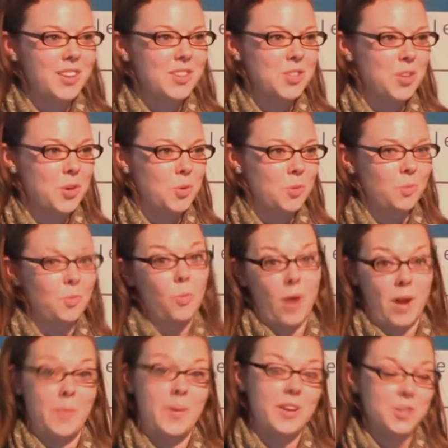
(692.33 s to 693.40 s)
So
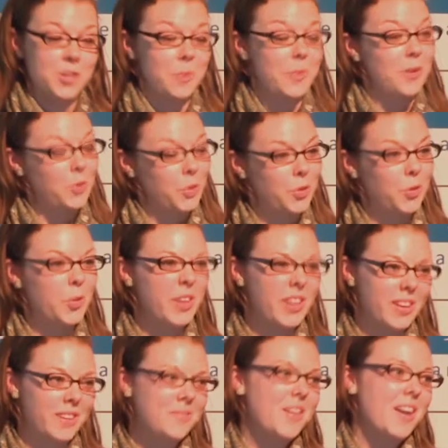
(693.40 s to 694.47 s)
why am I here talking about North
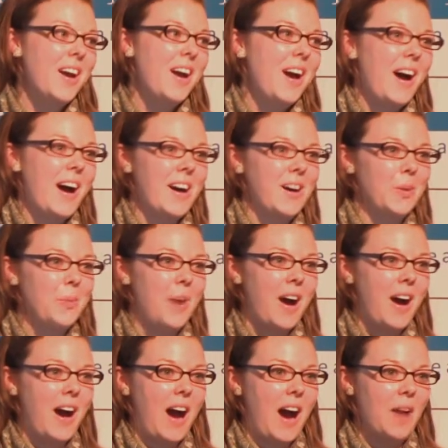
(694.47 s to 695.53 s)
Korea?
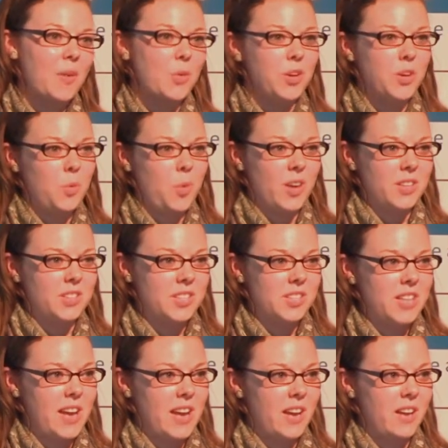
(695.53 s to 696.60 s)
I really wanted to
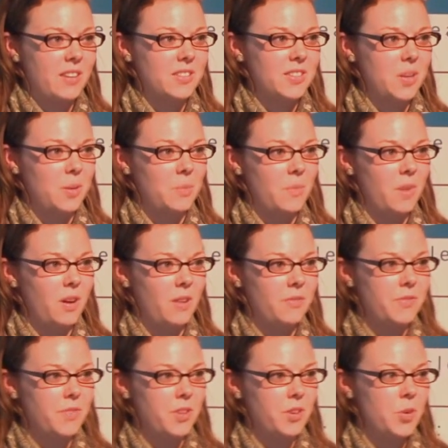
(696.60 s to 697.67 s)
take some
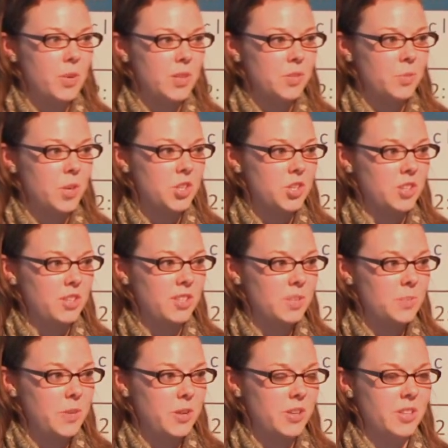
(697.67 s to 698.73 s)
of the U.S.-Russia
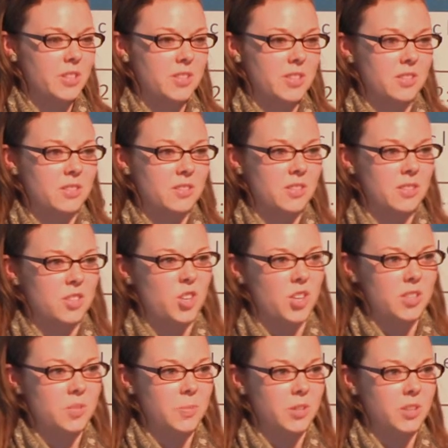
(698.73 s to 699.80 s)
experiences in
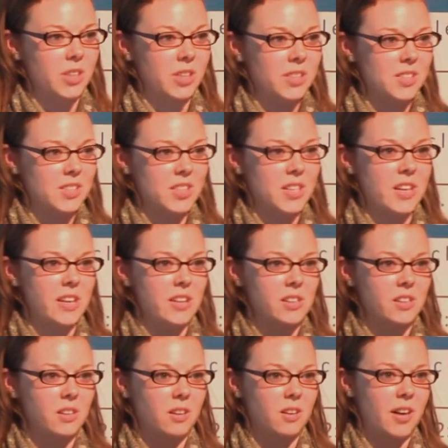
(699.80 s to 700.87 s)
trust building and
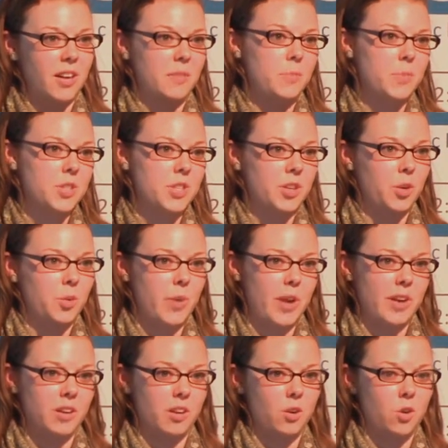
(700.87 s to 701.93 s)
see, like, particularly
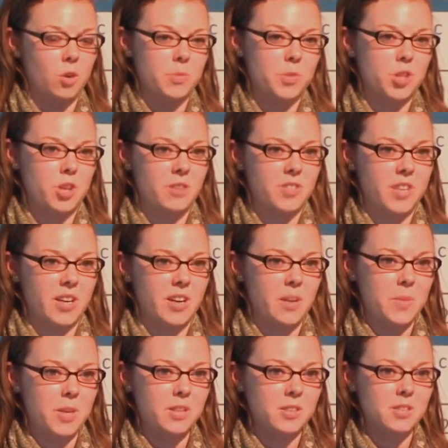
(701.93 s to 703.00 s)
Reagan and Gorbachev
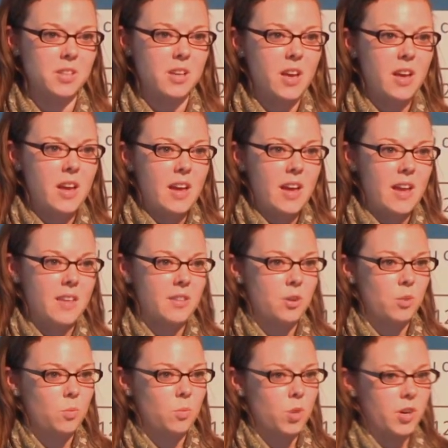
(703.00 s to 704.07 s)
dynamics and
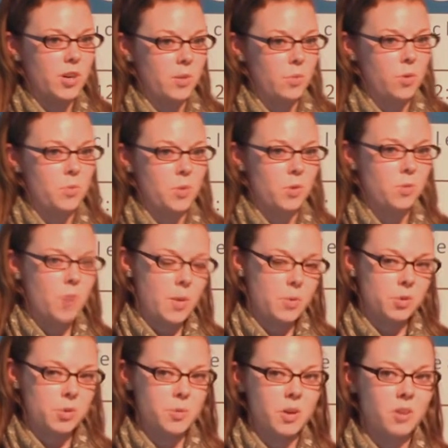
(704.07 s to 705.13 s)
their work at
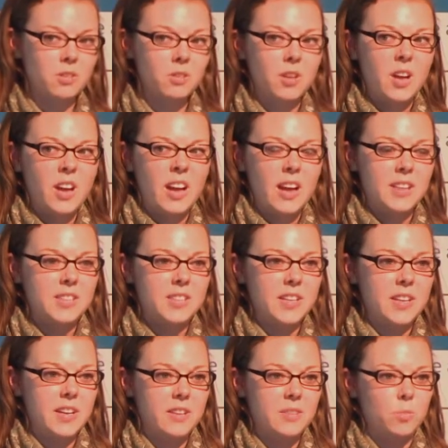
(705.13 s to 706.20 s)
rapprochement, and
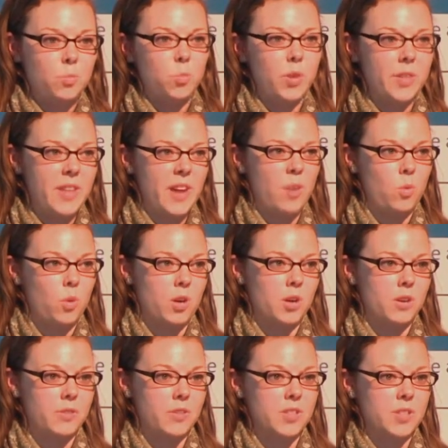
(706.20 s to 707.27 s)
see would that
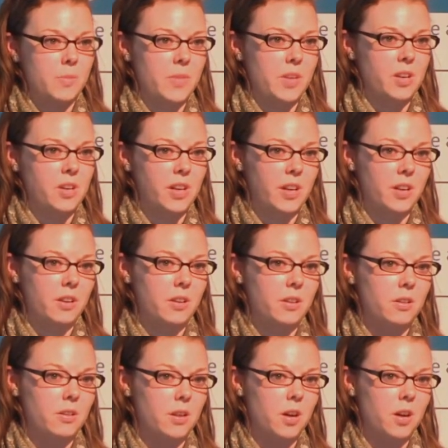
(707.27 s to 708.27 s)
work for something like